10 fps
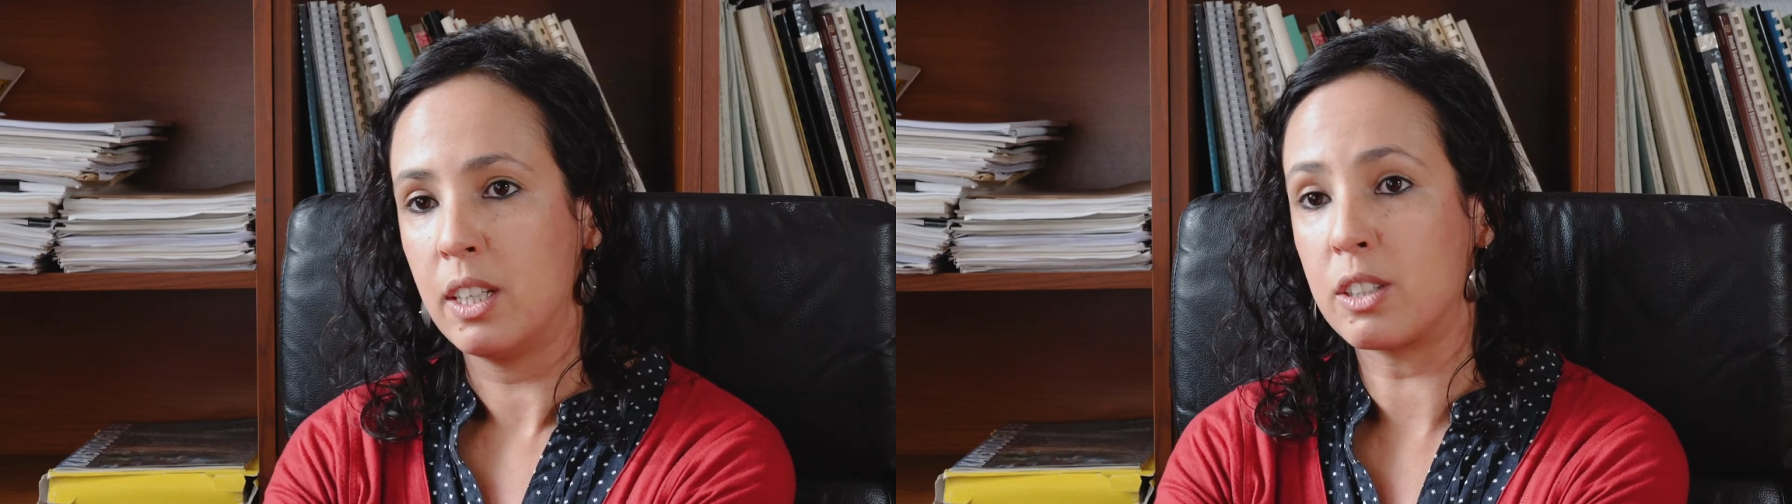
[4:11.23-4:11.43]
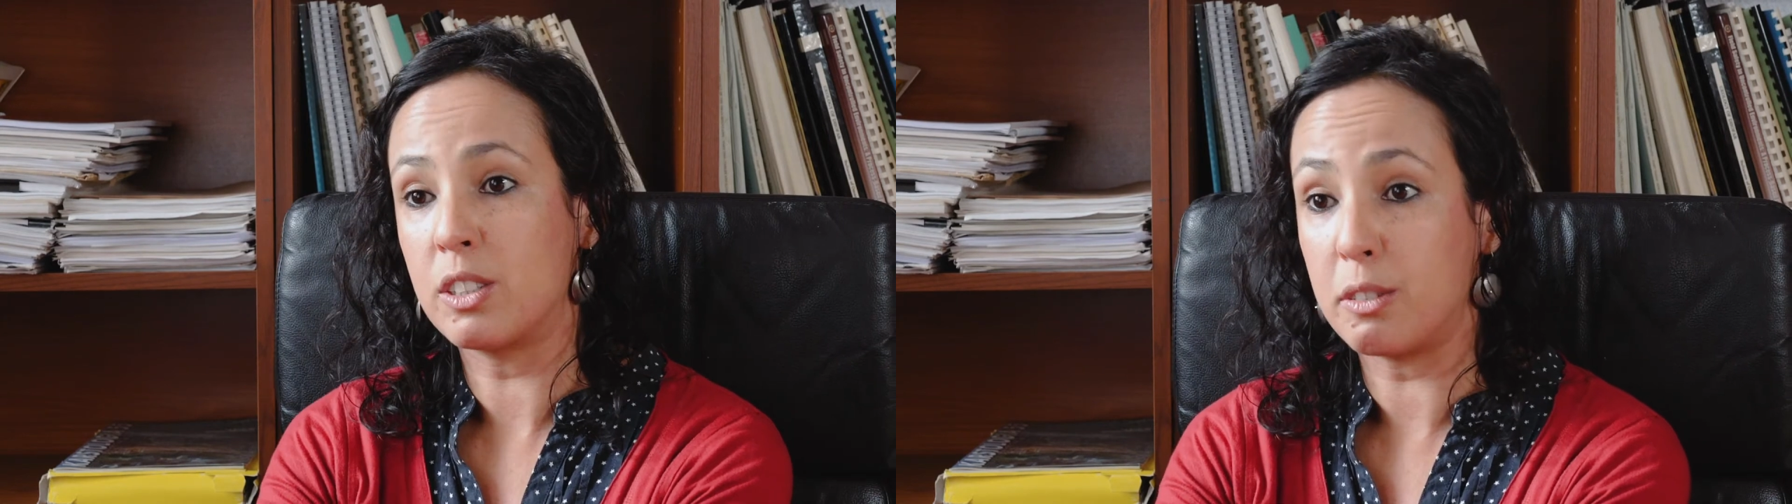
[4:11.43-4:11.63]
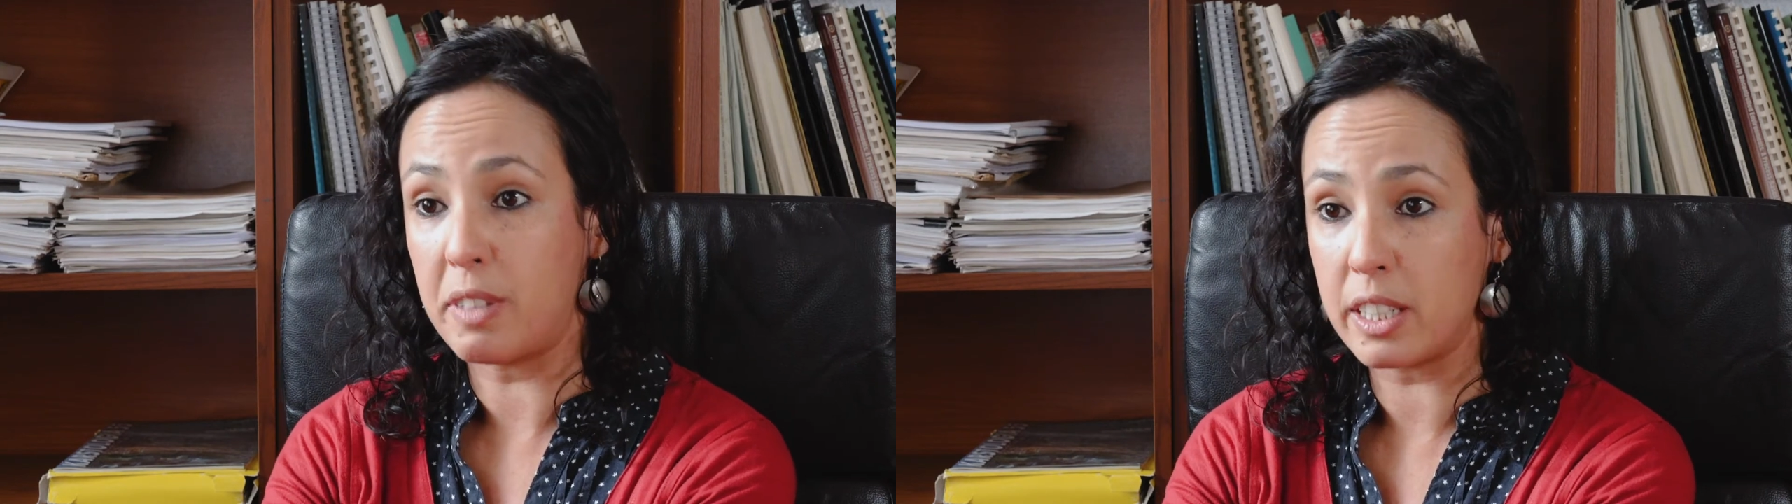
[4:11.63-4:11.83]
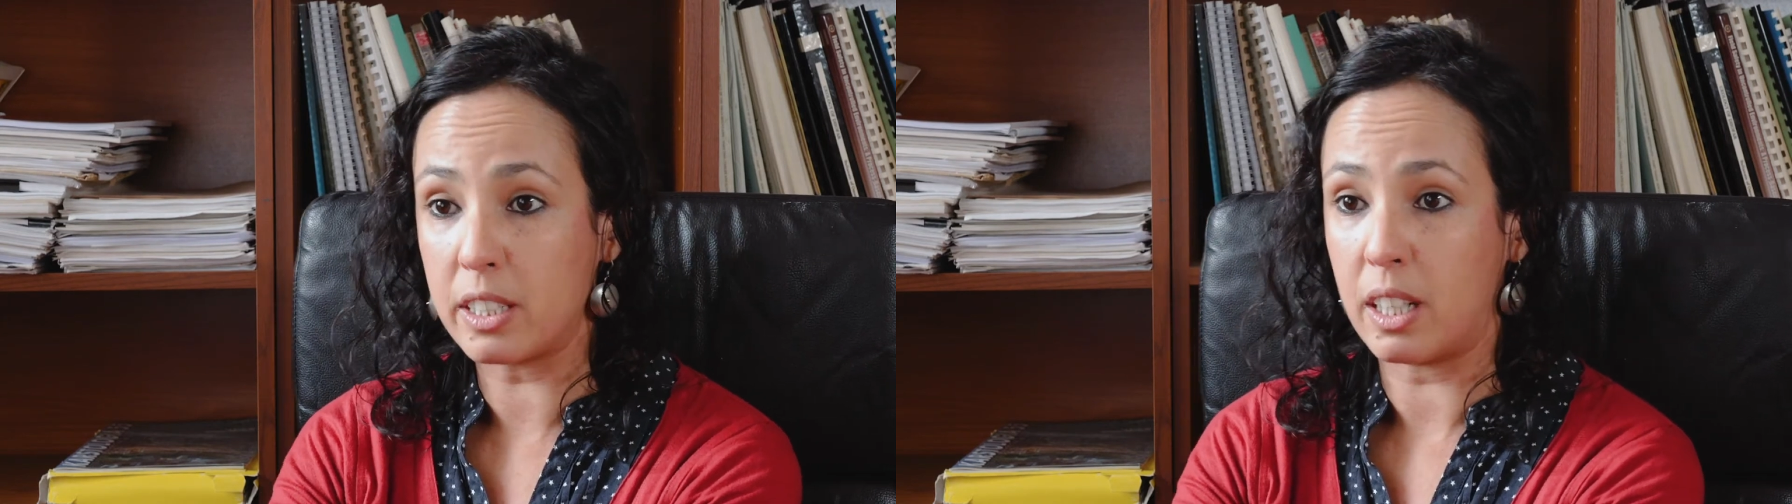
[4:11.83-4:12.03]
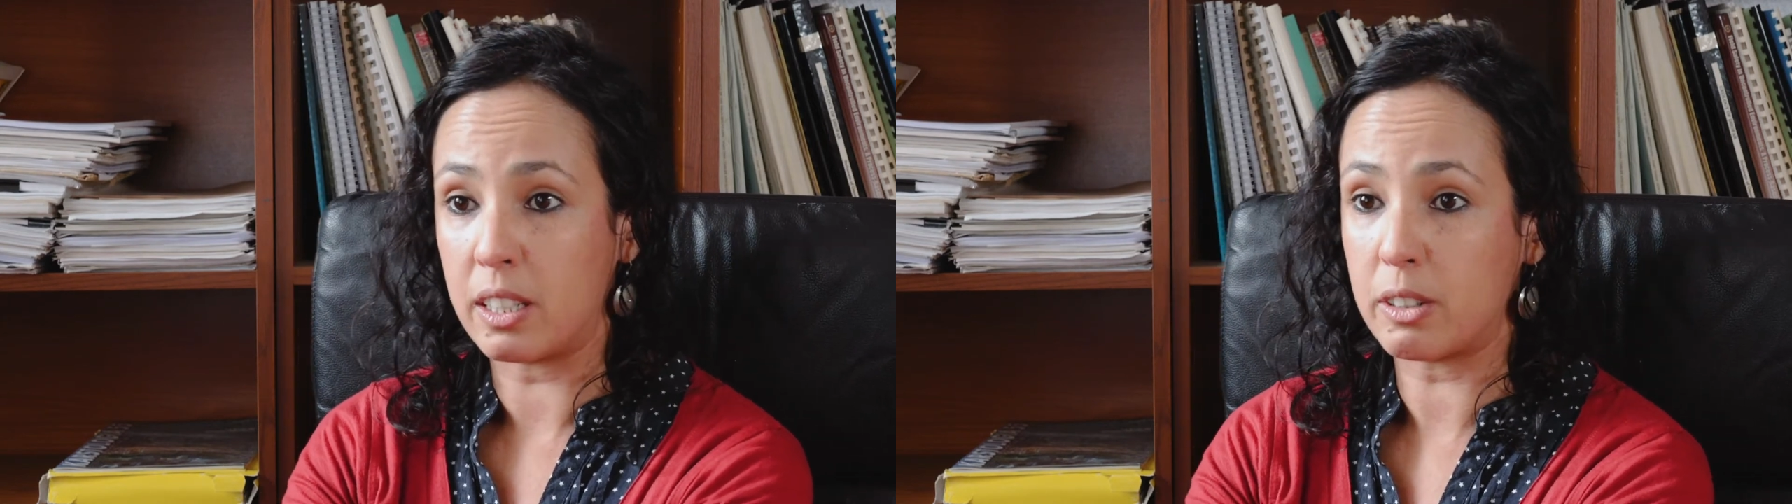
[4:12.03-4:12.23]

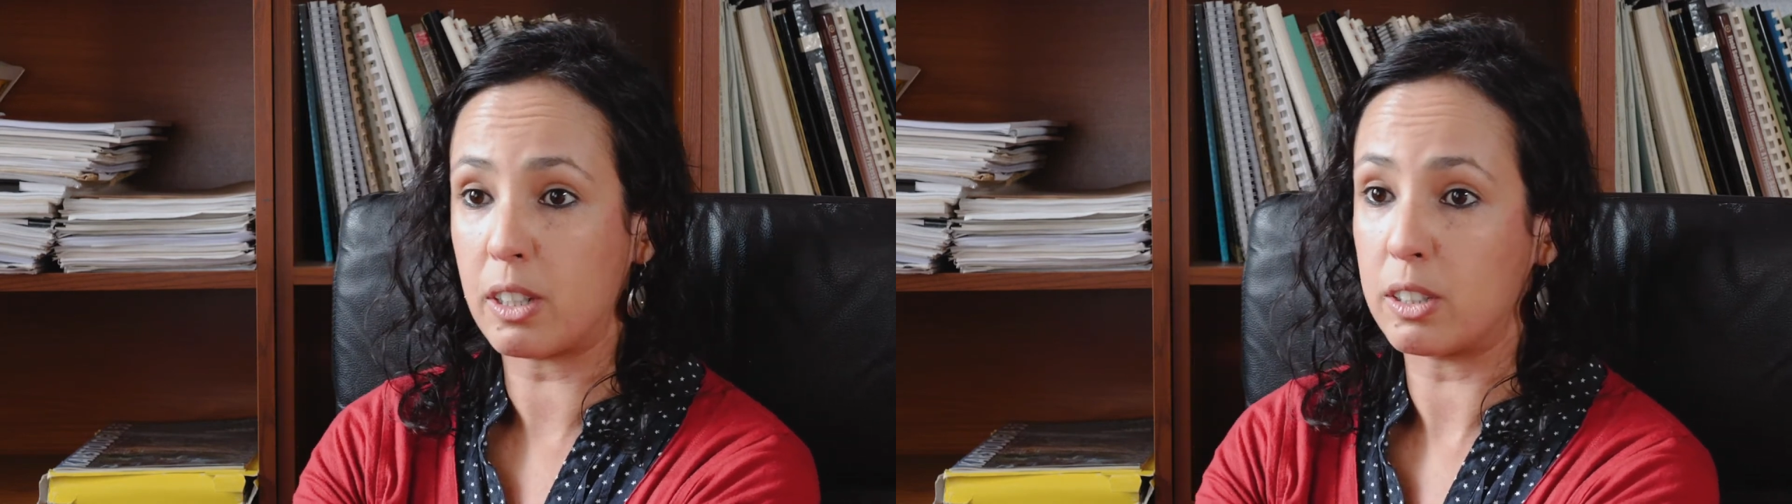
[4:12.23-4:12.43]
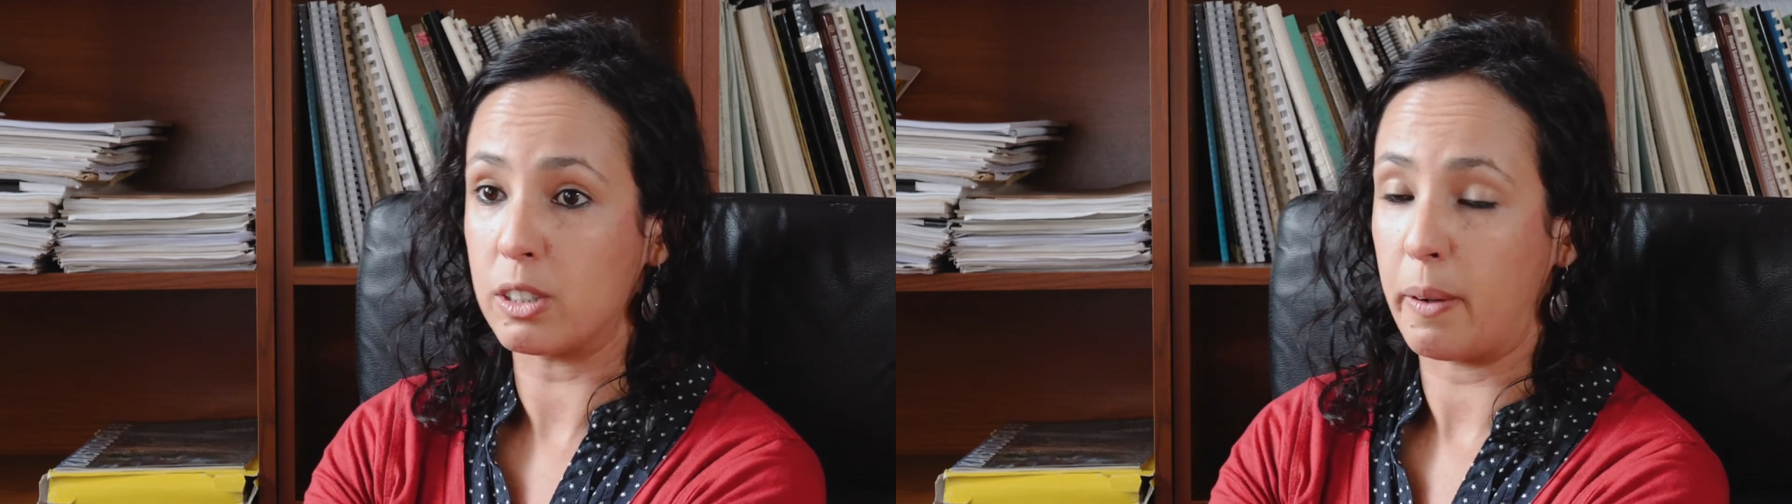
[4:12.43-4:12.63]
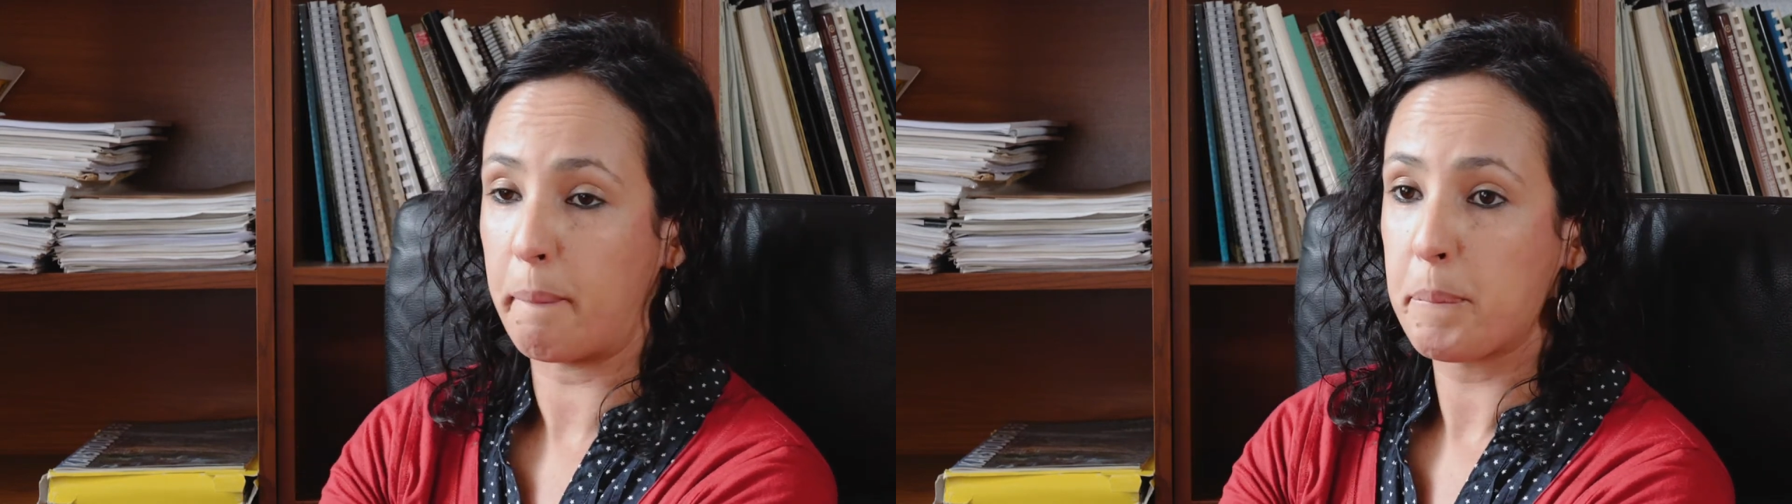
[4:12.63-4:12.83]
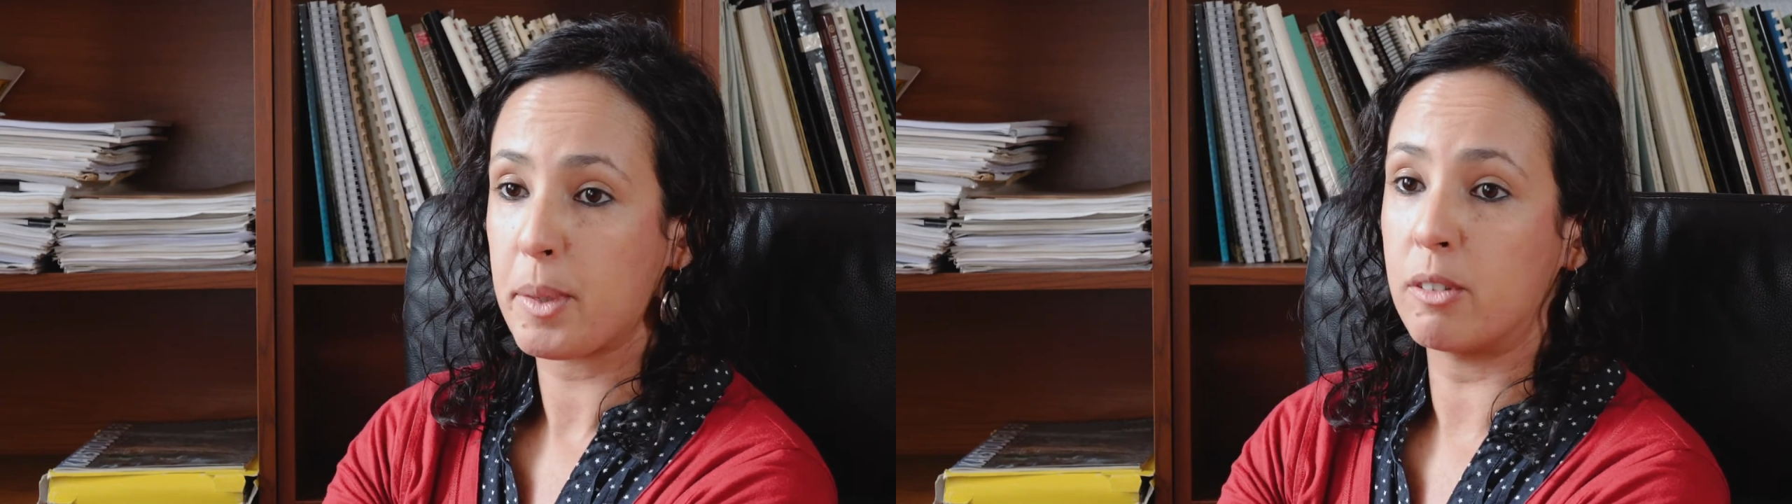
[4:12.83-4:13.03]
conservation agriculture